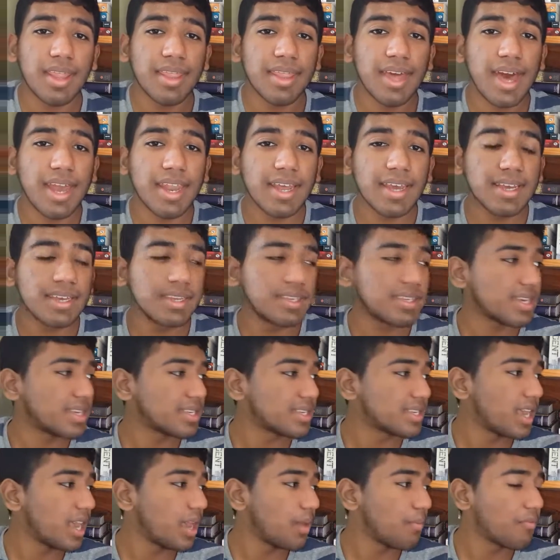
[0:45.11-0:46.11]
and that is
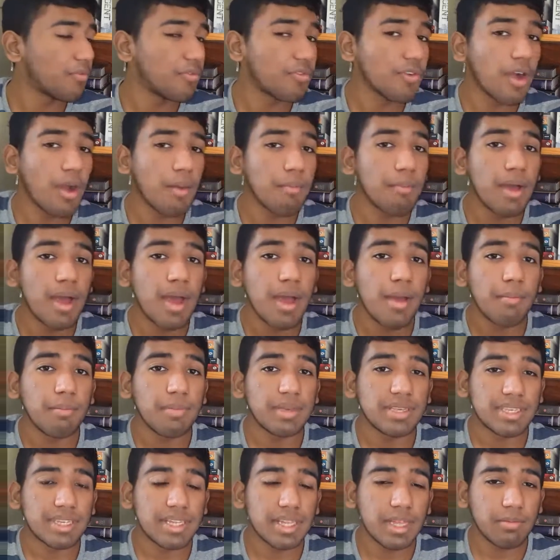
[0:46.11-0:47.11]
Escape from
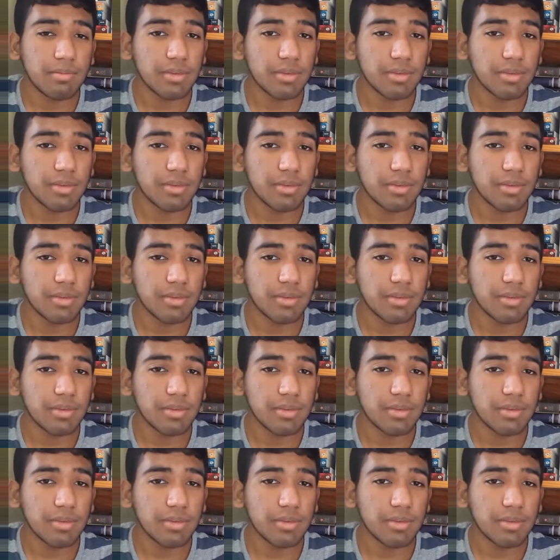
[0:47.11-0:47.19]
Mr.